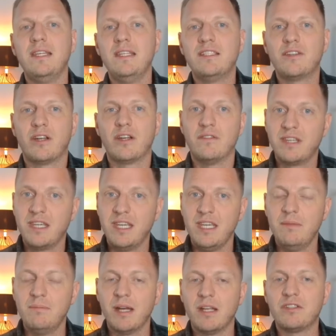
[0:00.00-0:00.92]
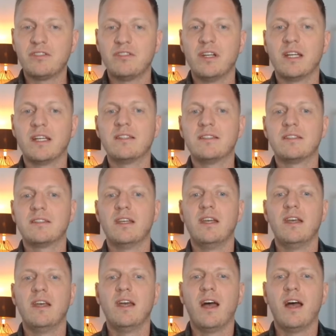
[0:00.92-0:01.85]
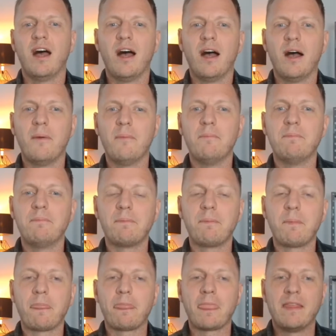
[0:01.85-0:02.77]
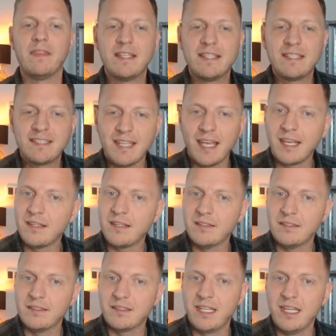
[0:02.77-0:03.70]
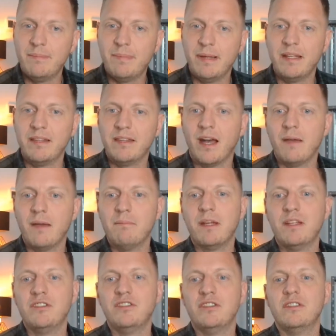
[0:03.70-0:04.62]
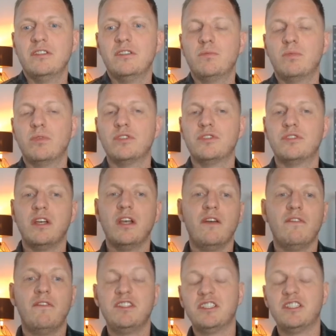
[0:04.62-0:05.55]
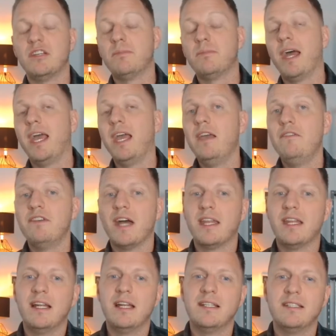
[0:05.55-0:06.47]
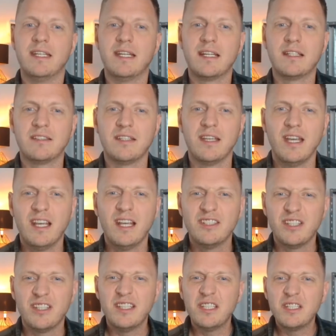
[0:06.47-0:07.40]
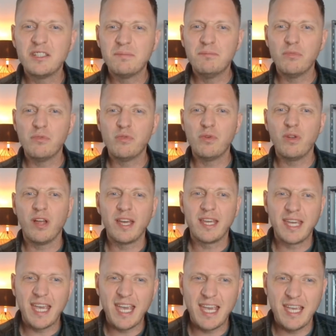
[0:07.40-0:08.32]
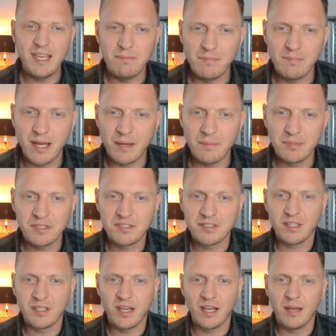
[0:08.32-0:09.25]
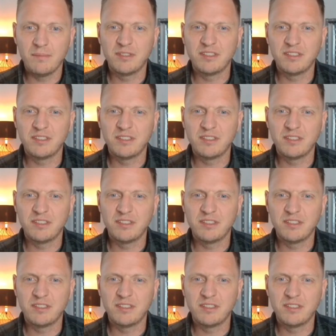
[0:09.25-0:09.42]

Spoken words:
these kind of key metrics. The second key pillar that I mentioned was visitor behavior analytics. So this is more like heat maps,